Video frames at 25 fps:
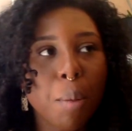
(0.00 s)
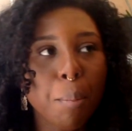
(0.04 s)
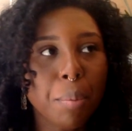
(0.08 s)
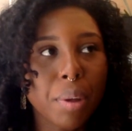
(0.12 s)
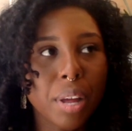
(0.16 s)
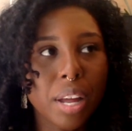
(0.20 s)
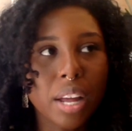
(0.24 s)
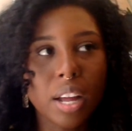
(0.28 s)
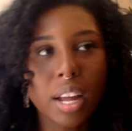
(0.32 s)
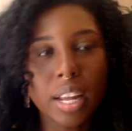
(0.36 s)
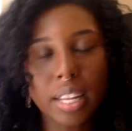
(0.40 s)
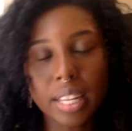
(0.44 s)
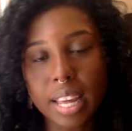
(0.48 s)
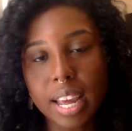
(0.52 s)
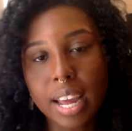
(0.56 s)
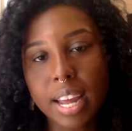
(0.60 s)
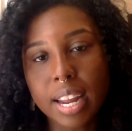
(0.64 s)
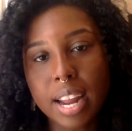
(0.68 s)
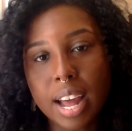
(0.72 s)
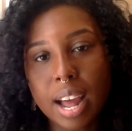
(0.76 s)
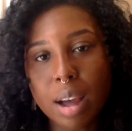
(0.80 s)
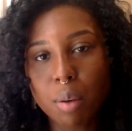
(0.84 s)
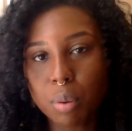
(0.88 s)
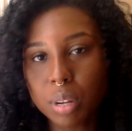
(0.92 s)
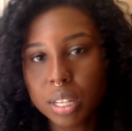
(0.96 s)
But again,
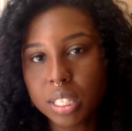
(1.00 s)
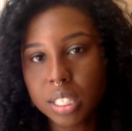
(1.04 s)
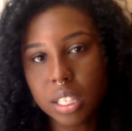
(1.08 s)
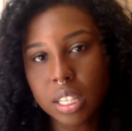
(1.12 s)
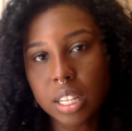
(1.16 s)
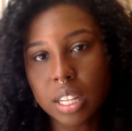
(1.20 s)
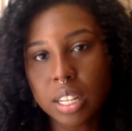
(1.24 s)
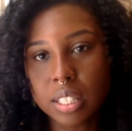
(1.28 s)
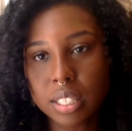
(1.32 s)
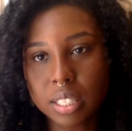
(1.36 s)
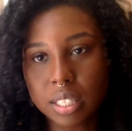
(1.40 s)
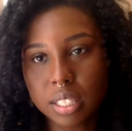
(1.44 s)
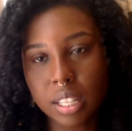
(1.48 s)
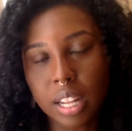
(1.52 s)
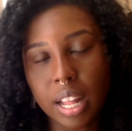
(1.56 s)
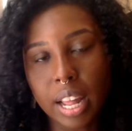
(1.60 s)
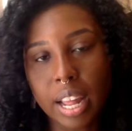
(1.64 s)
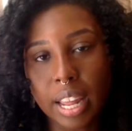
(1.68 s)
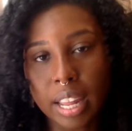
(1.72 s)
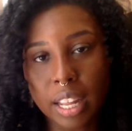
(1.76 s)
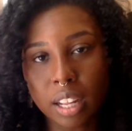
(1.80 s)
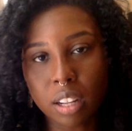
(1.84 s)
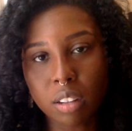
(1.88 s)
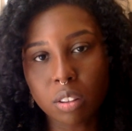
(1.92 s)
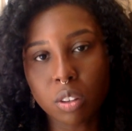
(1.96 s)
I wasn't
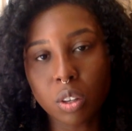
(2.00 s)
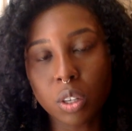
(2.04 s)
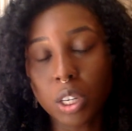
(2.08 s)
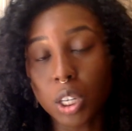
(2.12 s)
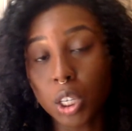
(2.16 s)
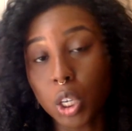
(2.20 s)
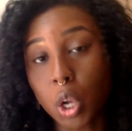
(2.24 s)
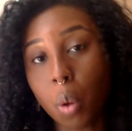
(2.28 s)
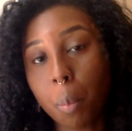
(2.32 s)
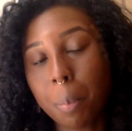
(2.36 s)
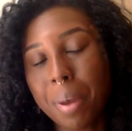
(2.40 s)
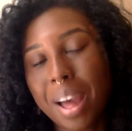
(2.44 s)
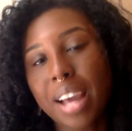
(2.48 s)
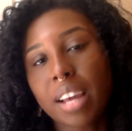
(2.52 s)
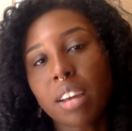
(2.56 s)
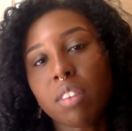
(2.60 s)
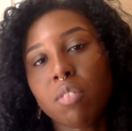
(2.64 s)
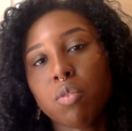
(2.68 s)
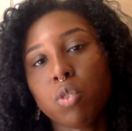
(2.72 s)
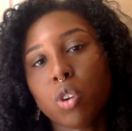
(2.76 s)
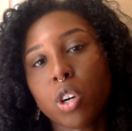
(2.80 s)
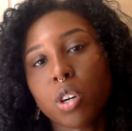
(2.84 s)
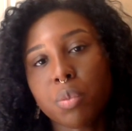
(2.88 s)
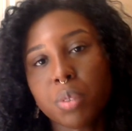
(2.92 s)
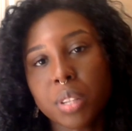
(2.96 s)
like going to go back and
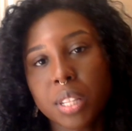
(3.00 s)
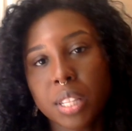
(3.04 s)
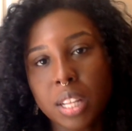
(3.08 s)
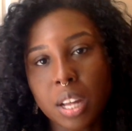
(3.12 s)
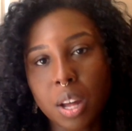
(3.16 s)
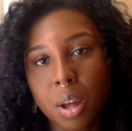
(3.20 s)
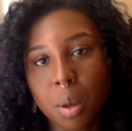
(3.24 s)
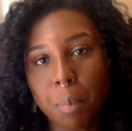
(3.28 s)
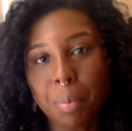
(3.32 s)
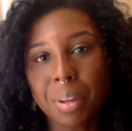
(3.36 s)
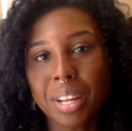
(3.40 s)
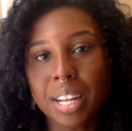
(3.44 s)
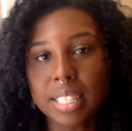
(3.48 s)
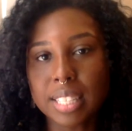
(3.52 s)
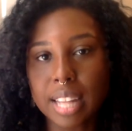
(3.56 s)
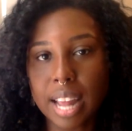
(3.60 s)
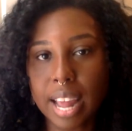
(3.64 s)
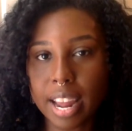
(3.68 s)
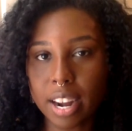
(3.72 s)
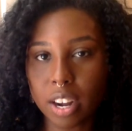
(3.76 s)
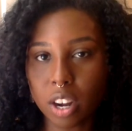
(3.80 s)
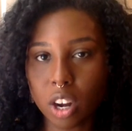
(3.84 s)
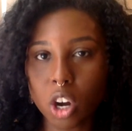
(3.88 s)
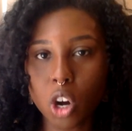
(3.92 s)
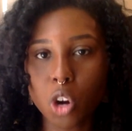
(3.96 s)
forth with them because I
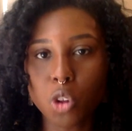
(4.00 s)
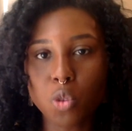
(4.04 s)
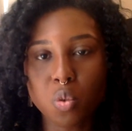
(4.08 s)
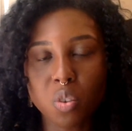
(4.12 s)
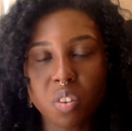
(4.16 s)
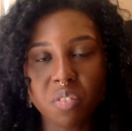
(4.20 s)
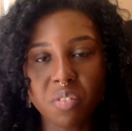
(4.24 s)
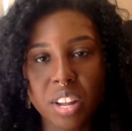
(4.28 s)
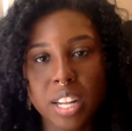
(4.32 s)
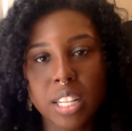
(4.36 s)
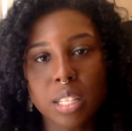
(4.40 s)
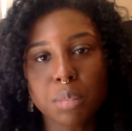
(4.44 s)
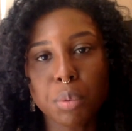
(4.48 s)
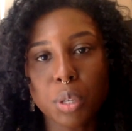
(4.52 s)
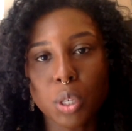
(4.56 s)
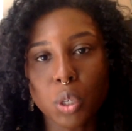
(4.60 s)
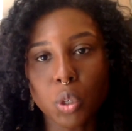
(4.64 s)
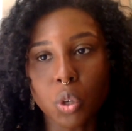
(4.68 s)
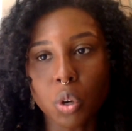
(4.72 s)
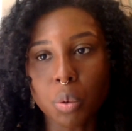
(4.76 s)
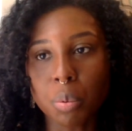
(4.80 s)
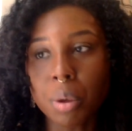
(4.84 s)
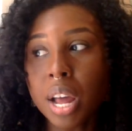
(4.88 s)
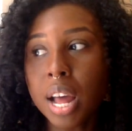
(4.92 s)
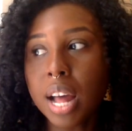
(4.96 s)
had heard through the Facebook
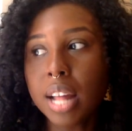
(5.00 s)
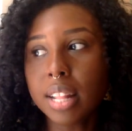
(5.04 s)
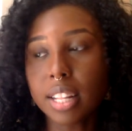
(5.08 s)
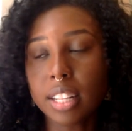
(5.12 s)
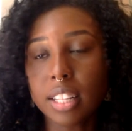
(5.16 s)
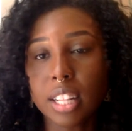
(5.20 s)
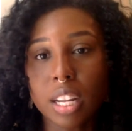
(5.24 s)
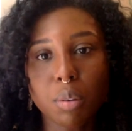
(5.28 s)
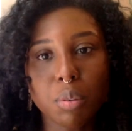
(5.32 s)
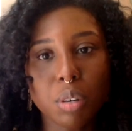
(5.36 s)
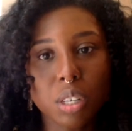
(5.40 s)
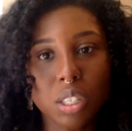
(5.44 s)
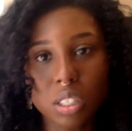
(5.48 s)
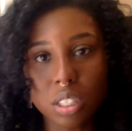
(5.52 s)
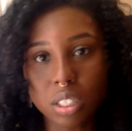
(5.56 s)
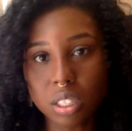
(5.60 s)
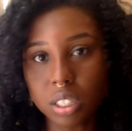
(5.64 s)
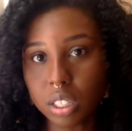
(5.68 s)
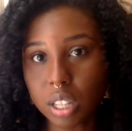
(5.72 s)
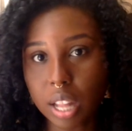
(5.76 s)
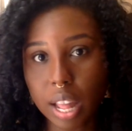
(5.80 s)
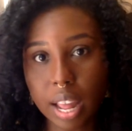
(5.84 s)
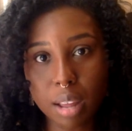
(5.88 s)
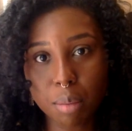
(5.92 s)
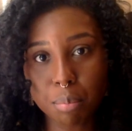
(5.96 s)
group that they were just
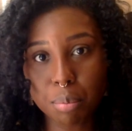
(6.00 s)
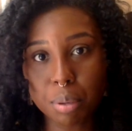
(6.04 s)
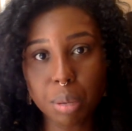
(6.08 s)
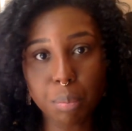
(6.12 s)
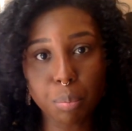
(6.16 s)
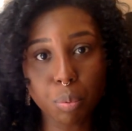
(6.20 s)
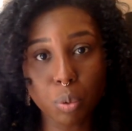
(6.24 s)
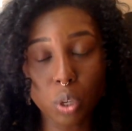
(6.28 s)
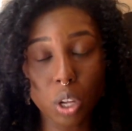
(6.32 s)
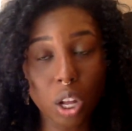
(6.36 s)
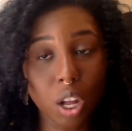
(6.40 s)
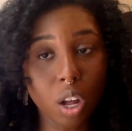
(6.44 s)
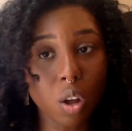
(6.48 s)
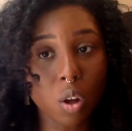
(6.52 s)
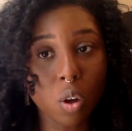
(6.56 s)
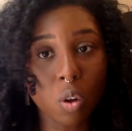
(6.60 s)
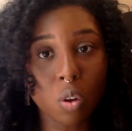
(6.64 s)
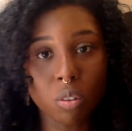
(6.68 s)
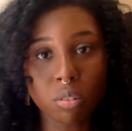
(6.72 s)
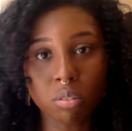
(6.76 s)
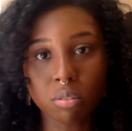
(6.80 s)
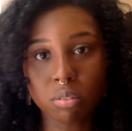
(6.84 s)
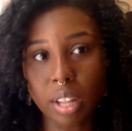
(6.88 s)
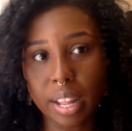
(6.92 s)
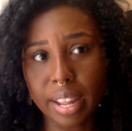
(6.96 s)
letting people
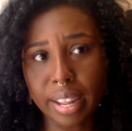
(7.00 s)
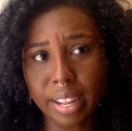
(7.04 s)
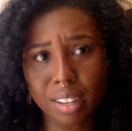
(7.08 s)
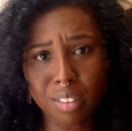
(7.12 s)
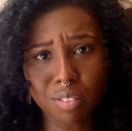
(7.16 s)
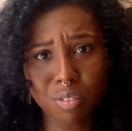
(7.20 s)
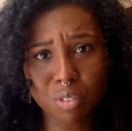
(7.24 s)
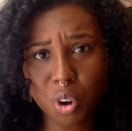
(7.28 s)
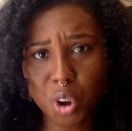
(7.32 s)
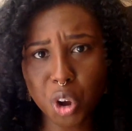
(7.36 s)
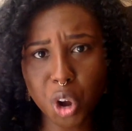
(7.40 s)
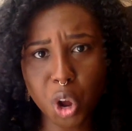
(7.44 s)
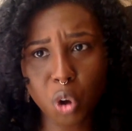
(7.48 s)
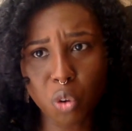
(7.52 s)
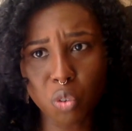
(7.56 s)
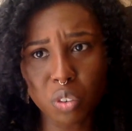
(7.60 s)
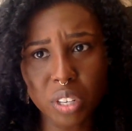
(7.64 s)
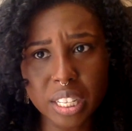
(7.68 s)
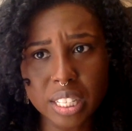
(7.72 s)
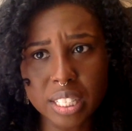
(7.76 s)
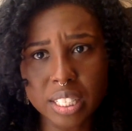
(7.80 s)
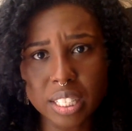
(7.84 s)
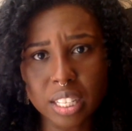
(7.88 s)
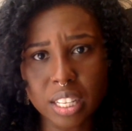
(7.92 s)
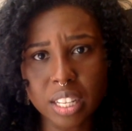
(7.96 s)
go like for no
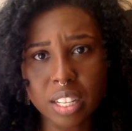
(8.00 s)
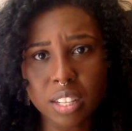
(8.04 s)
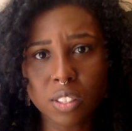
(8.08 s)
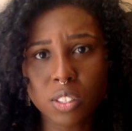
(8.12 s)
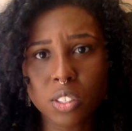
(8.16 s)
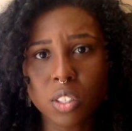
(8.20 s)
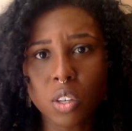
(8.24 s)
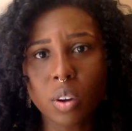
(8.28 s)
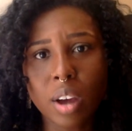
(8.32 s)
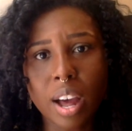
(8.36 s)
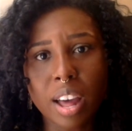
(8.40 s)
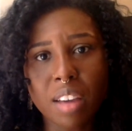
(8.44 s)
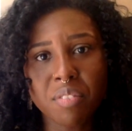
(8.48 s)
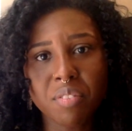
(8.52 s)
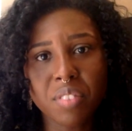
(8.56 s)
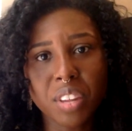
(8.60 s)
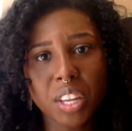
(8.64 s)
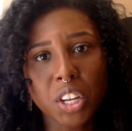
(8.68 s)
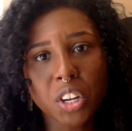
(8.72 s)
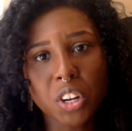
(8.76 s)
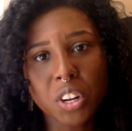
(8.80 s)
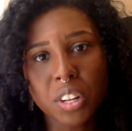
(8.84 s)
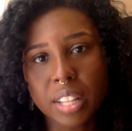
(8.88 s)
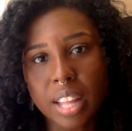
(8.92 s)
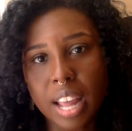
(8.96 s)
reason. So I
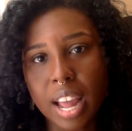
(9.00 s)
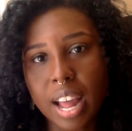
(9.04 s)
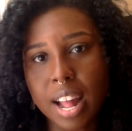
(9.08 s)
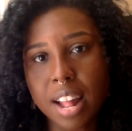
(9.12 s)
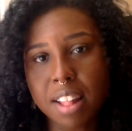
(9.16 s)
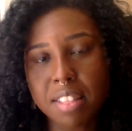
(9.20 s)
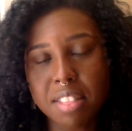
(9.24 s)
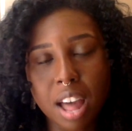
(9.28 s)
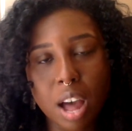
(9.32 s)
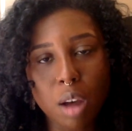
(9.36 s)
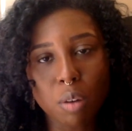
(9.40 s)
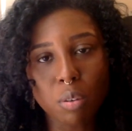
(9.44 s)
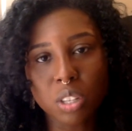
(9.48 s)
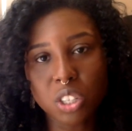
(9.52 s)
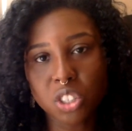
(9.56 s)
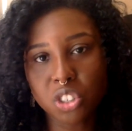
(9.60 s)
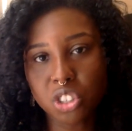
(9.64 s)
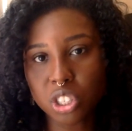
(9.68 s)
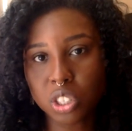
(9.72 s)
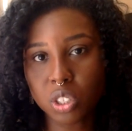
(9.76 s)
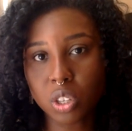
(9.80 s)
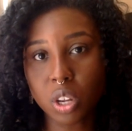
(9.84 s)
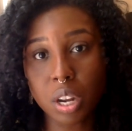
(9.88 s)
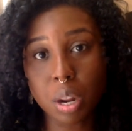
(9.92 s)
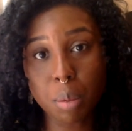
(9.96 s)
figured that that was
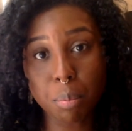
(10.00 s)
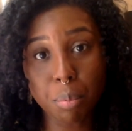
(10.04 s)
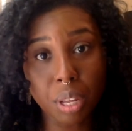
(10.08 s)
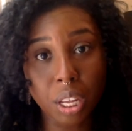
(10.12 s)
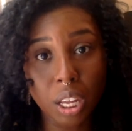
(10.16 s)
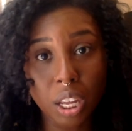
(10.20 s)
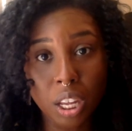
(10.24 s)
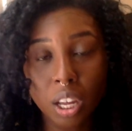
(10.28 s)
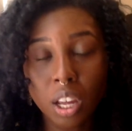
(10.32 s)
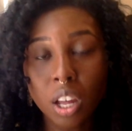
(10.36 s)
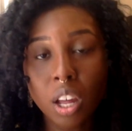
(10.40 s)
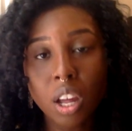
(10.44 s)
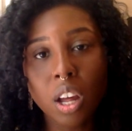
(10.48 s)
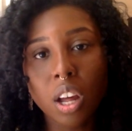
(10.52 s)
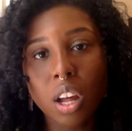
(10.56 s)
just going to be